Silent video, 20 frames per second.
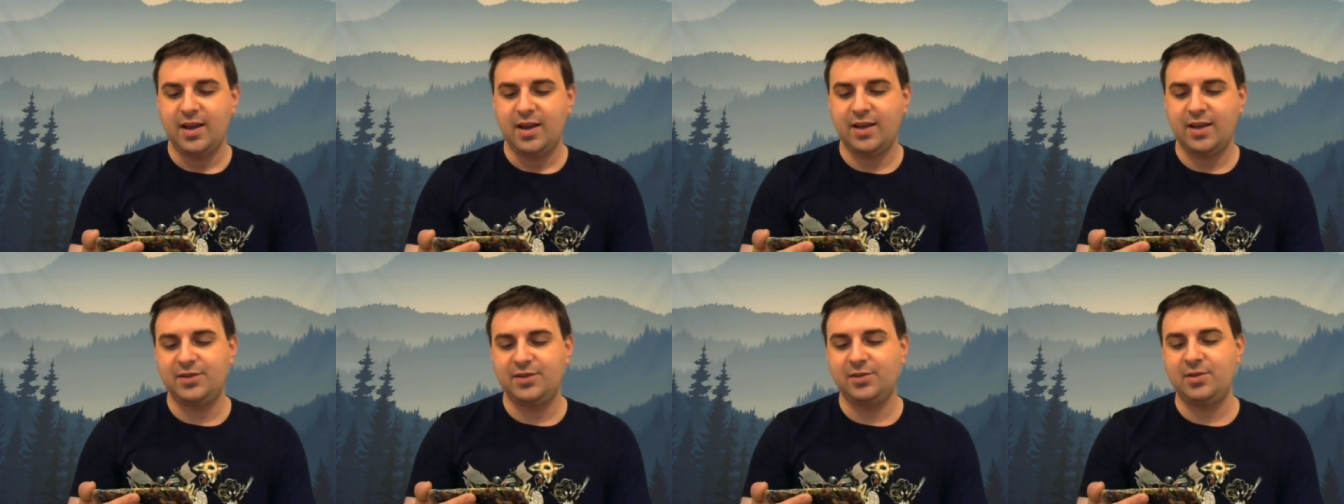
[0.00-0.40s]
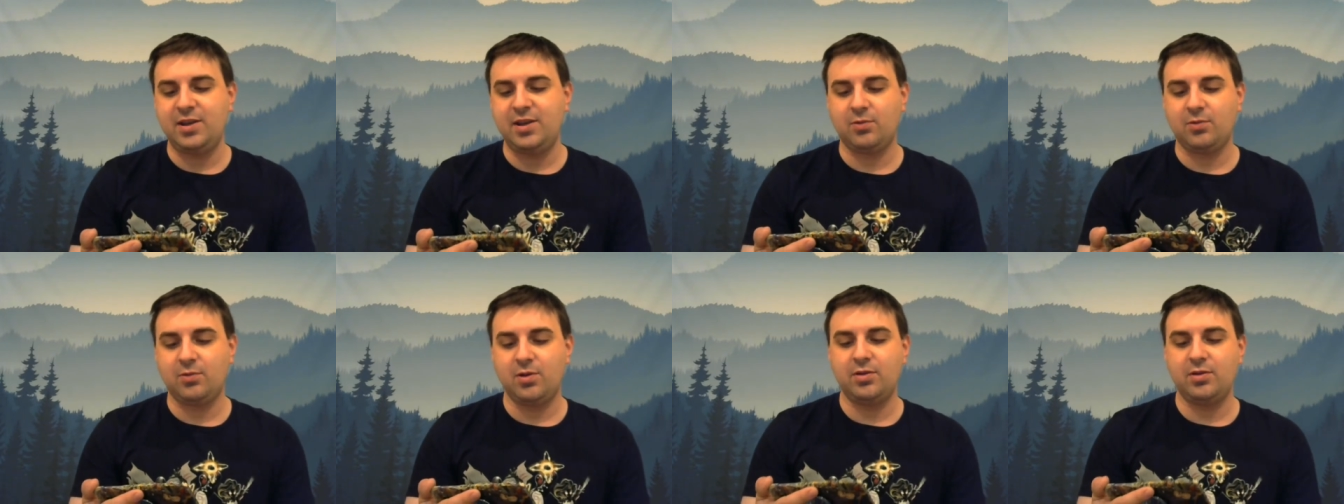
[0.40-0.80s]
And so
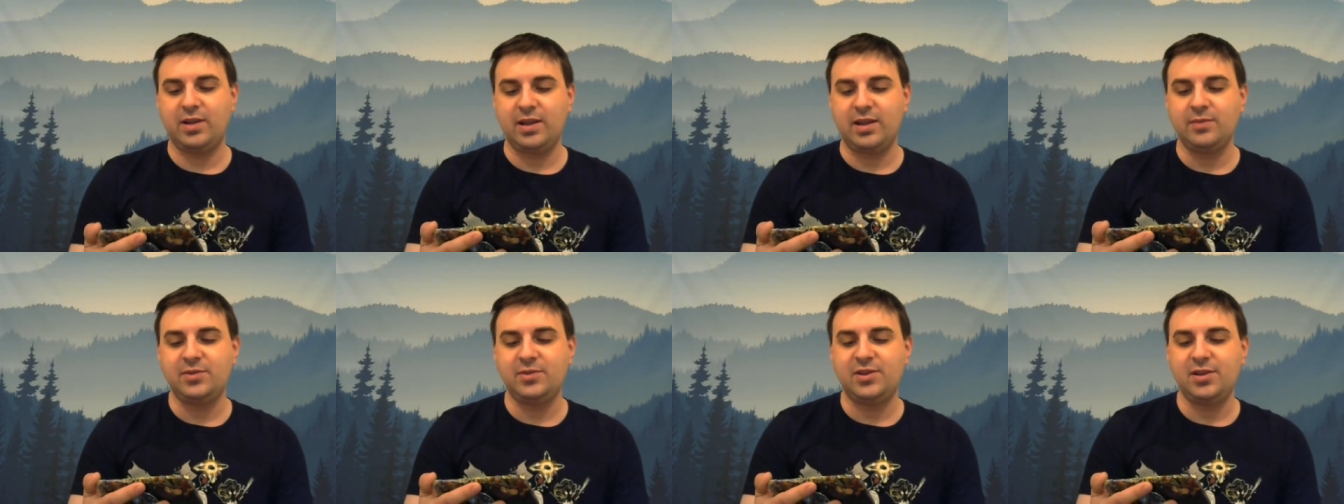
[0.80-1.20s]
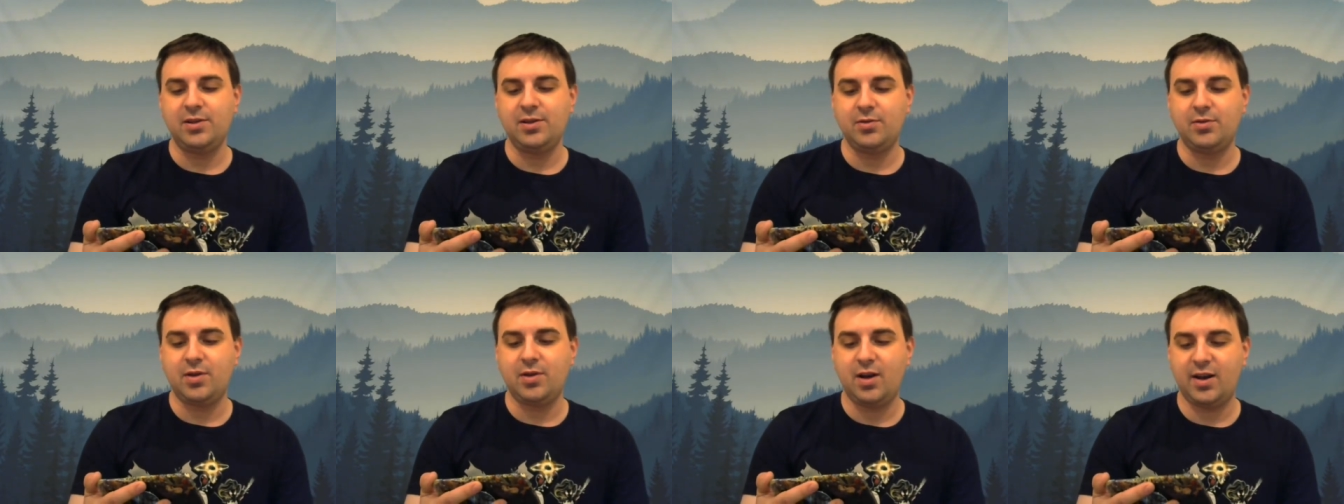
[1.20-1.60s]
he wrote, M C
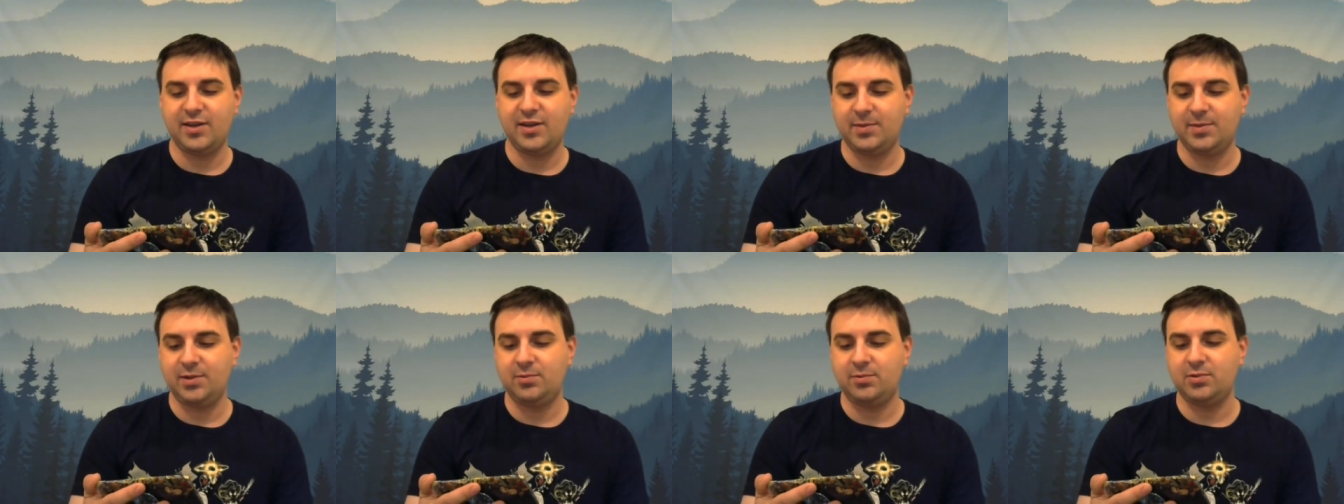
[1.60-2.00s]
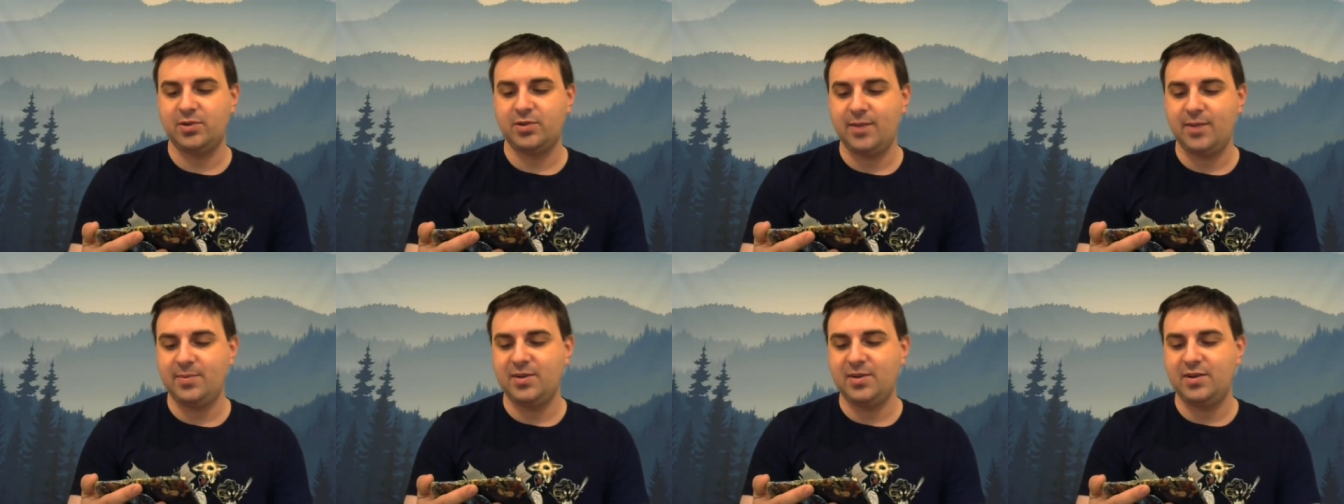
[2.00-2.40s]
U Cosmic will
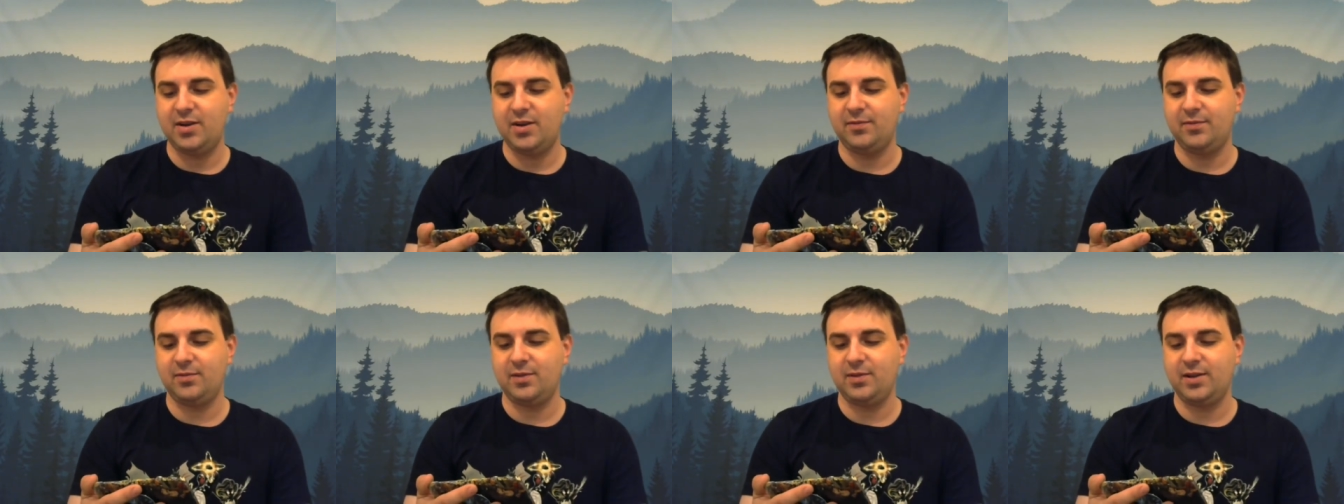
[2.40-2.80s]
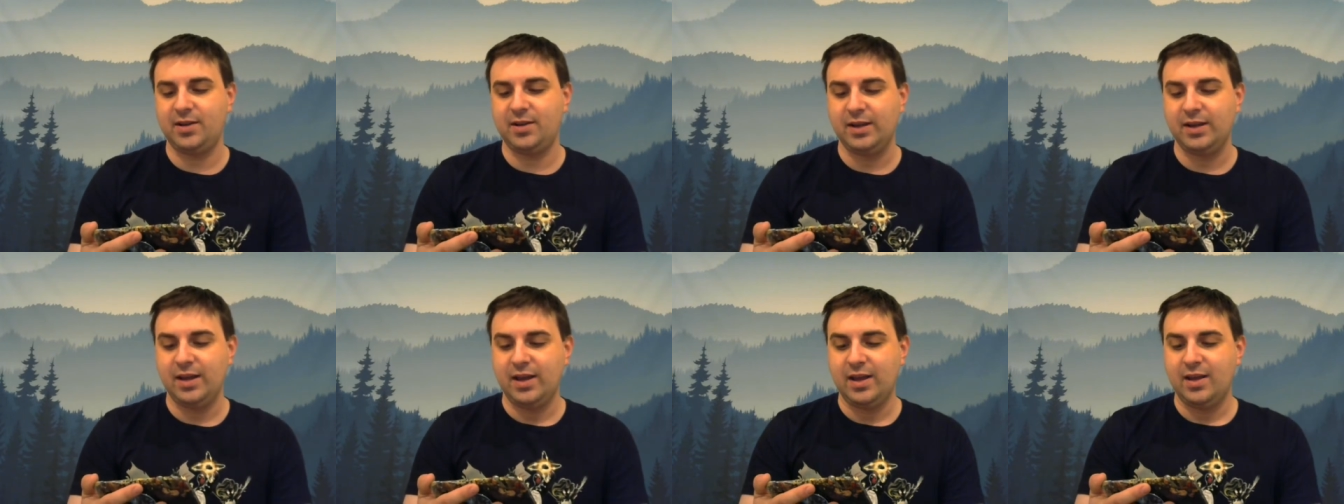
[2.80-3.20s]
not be covering